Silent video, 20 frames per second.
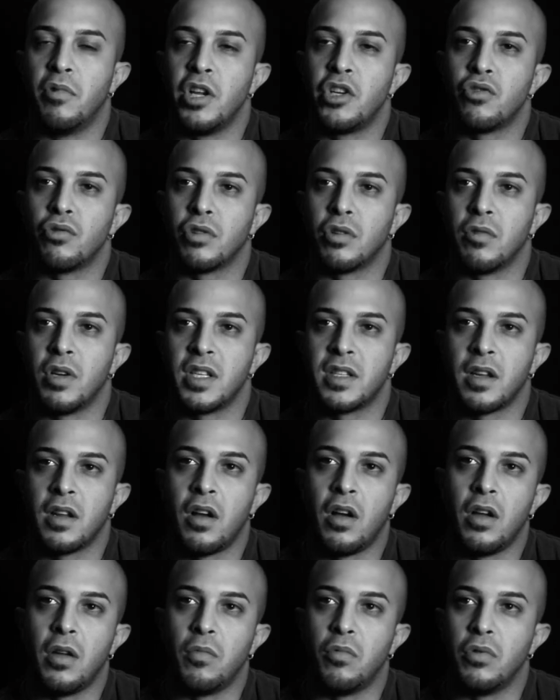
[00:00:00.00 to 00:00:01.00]
Rachel Grace and
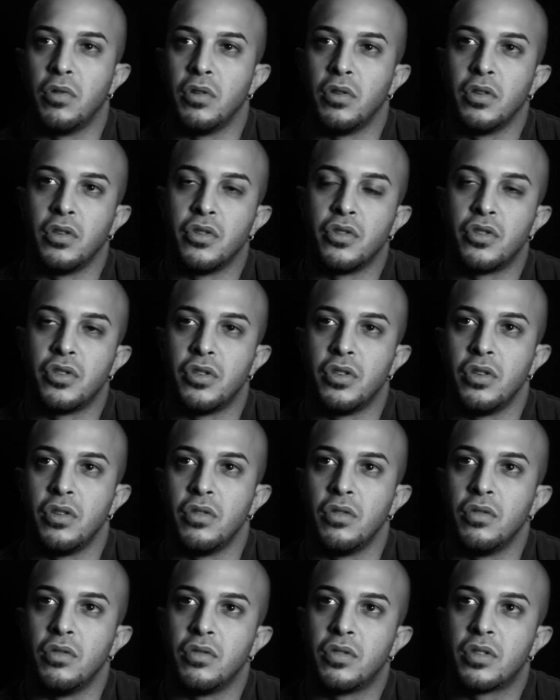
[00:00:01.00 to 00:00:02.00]
I were
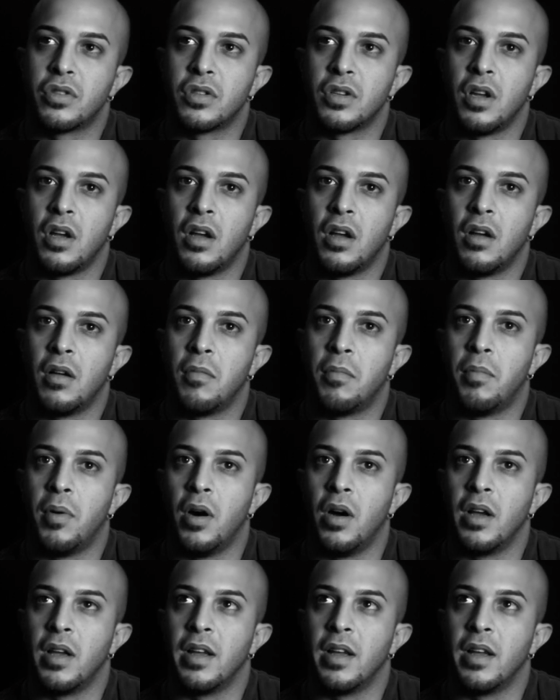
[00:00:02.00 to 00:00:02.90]
introduced by